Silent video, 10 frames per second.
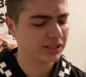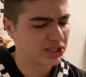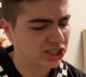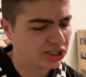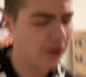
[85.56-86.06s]
and
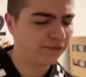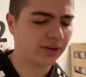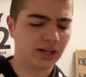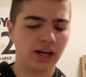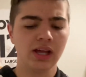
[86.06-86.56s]
stuff,
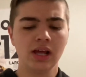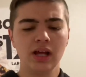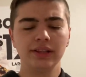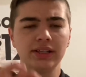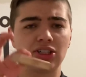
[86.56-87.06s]
and
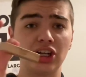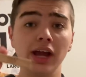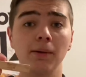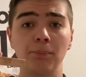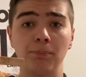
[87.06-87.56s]
this
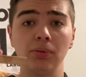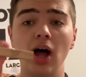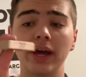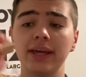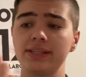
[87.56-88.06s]
Jenga
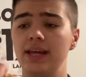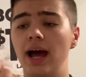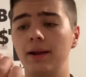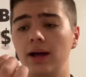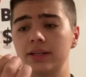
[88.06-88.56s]
block has
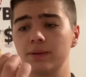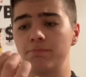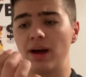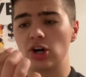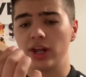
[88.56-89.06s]
had some
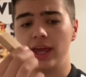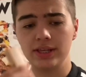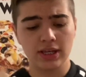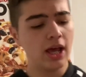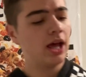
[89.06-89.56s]
better
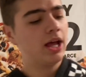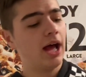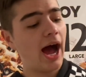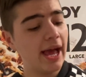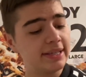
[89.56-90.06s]
days.
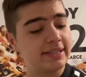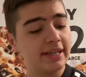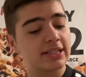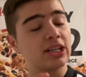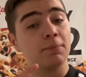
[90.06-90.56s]
I
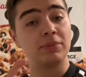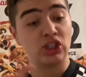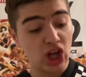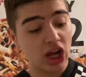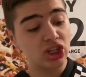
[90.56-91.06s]
see some
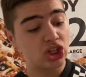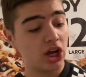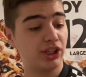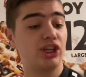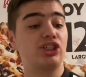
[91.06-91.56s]
dust
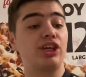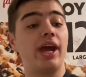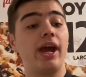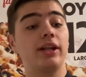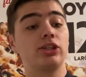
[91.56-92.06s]
on this
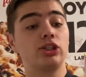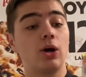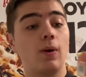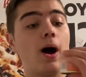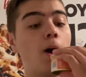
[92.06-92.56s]
can,
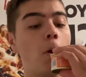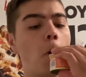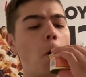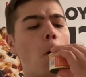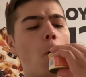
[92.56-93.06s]
so
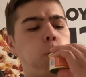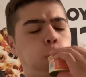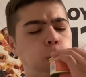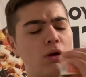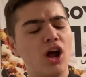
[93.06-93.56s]

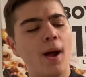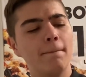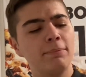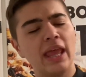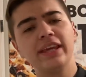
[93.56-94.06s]

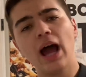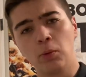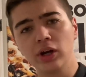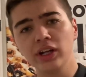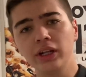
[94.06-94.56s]

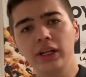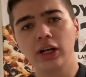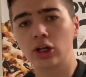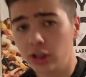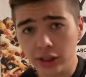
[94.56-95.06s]
yeah, we're gonna need
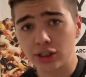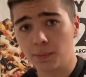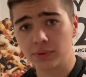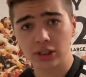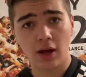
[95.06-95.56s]
to clean
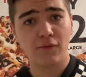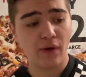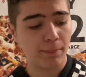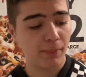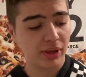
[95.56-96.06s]
some stuff
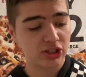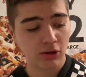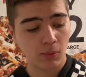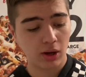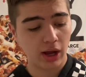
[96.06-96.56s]
up a bit,
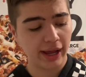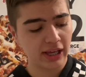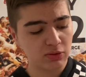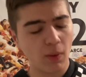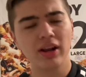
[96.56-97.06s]
so I
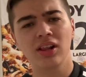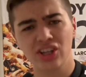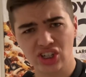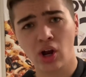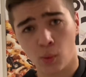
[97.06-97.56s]
guess why not,
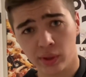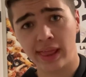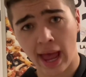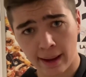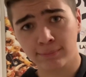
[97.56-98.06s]
let's start with
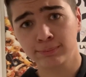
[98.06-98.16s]
that.